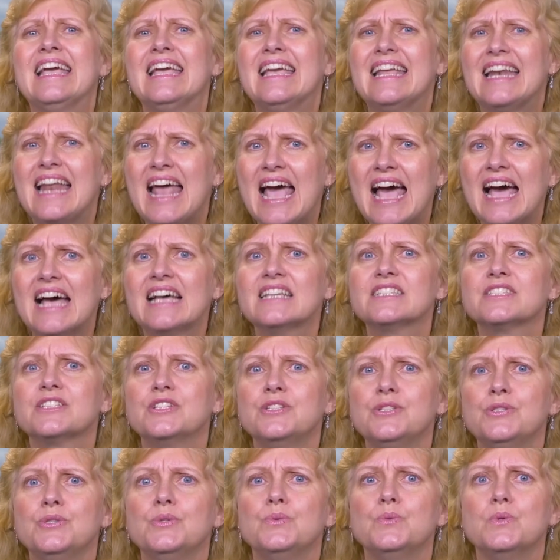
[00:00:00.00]
It has
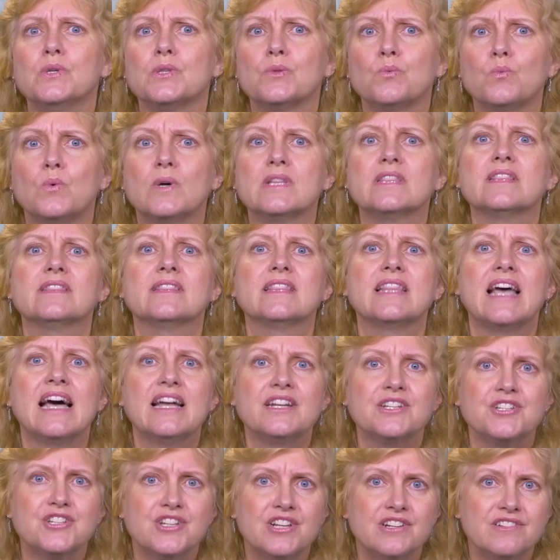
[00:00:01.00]
to do with what
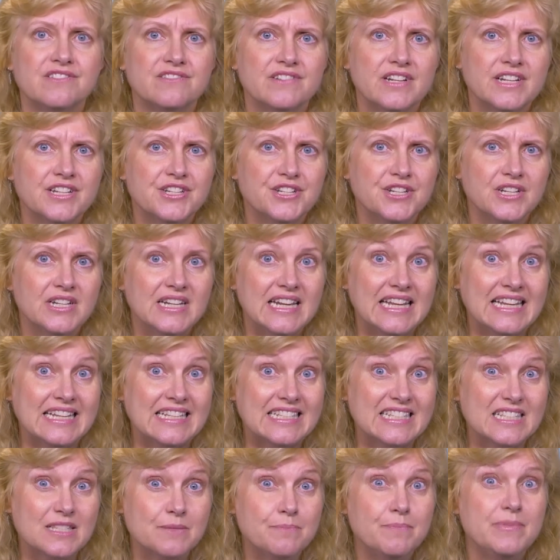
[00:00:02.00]
that generation
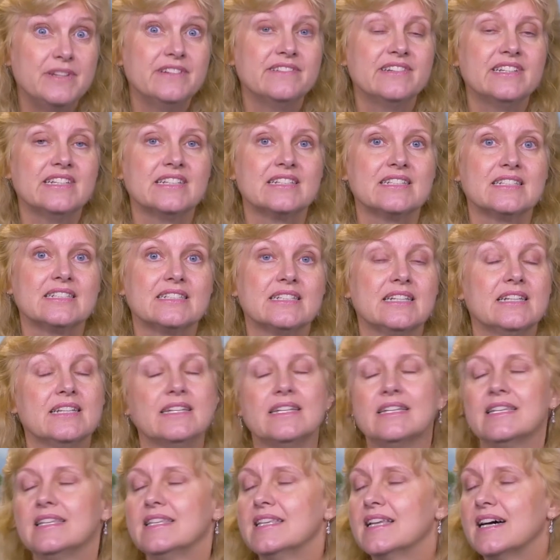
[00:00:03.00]
experienced,
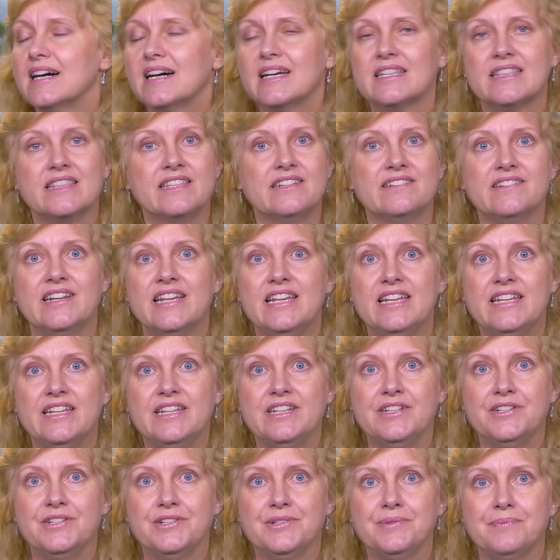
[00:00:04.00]
not their
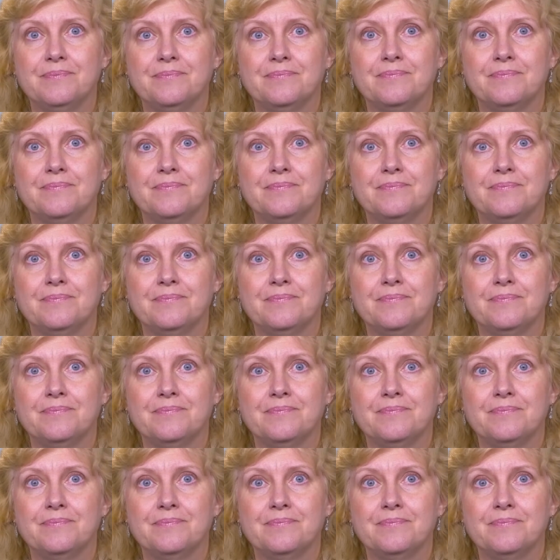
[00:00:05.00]
age.